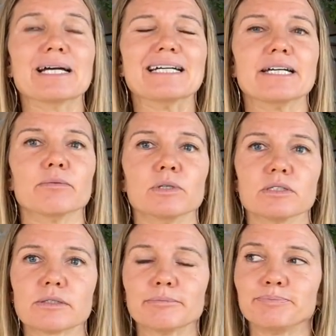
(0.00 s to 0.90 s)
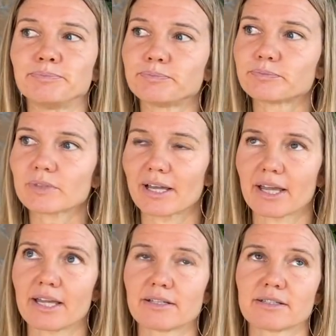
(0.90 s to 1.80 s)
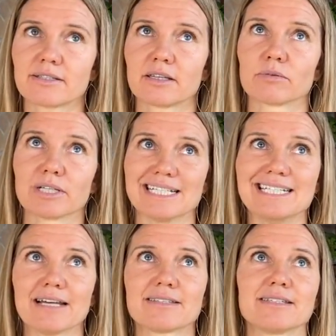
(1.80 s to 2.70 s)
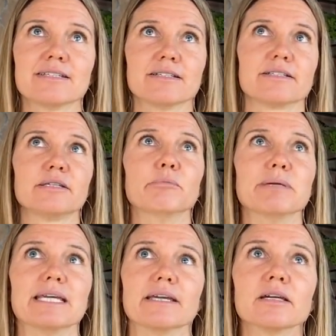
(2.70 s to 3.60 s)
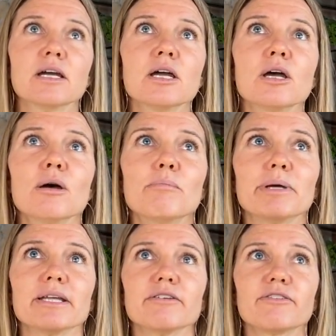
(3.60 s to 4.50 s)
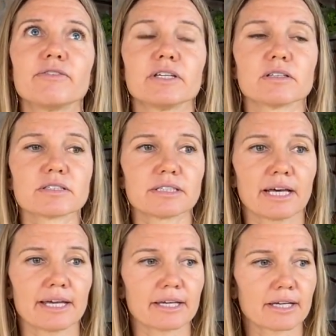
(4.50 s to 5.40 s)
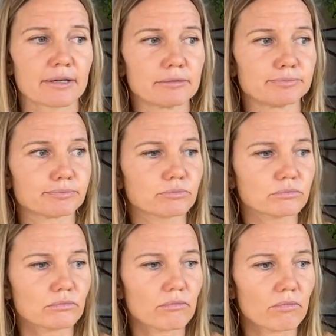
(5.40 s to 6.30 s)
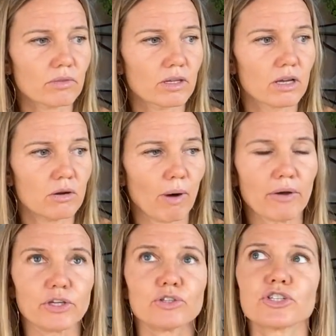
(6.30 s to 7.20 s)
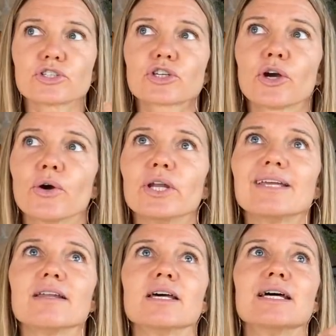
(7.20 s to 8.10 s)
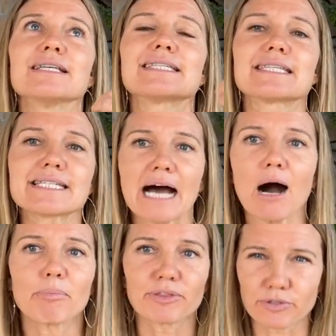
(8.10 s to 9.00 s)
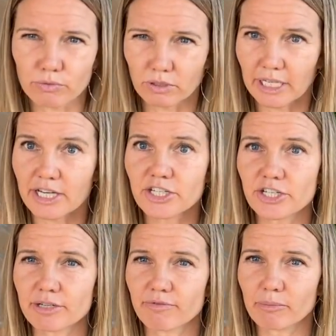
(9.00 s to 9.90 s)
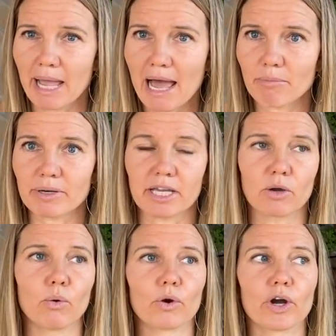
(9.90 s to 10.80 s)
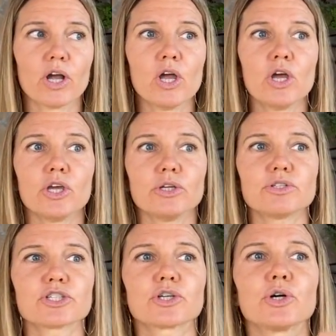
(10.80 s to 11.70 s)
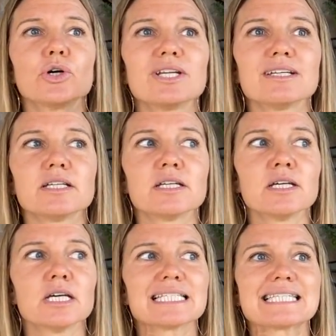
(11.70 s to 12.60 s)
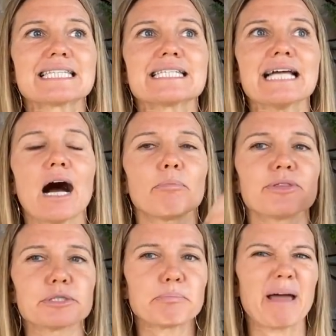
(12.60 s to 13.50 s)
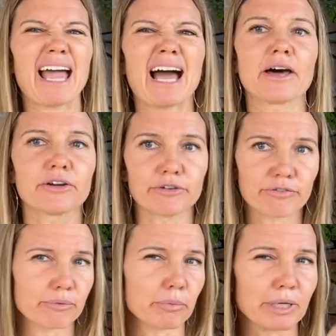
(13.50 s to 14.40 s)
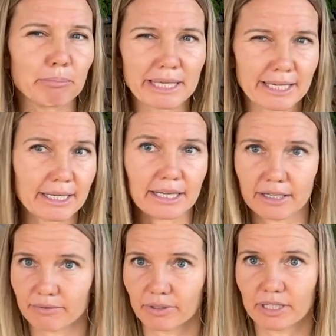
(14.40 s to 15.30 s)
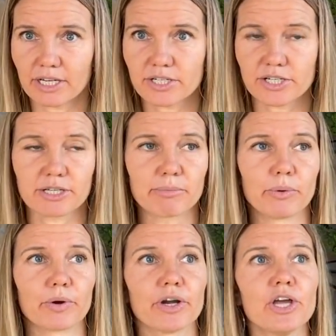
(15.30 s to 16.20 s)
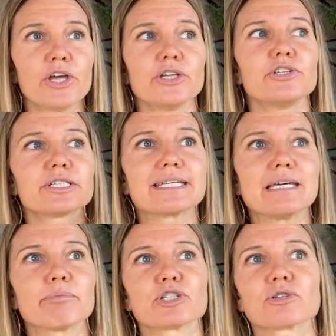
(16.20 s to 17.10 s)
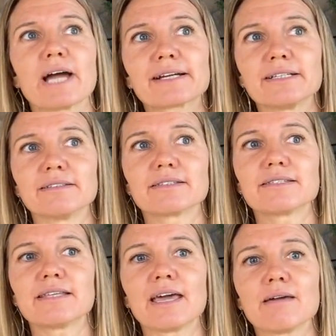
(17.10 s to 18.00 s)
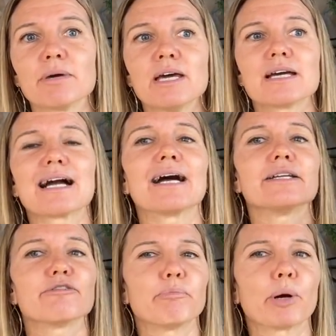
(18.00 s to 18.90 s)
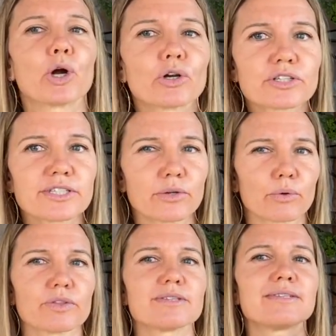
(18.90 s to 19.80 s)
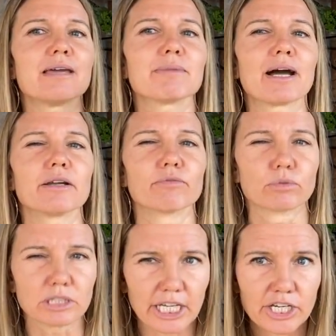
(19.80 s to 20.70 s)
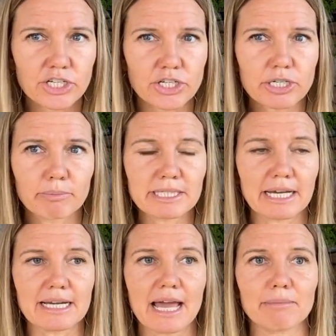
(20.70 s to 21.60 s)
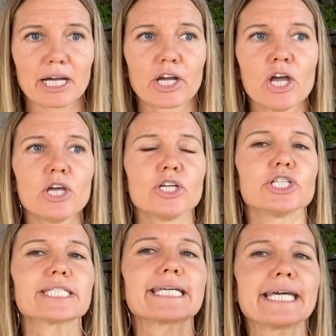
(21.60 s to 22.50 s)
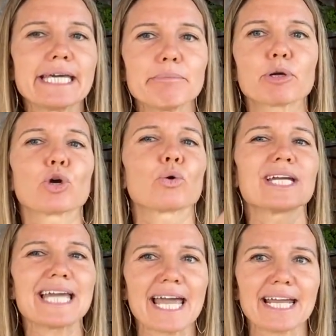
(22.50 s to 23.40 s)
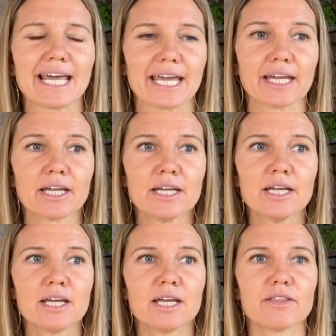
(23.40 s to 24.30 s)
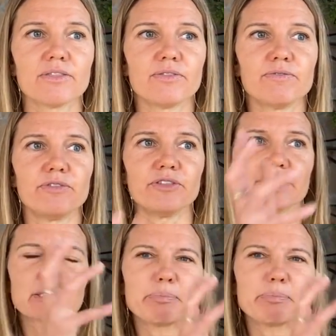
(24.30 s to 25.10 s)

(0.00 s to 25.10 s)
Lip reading: it was, I hate to say the word destined to be, but it feels like wow, you just couldn't stop this relationship from happening, or you just couldn't stop this pattern from repeating in relationship, or you just keep attracting the same kind of person or the same kind of relationship dynamic. You just keep creating this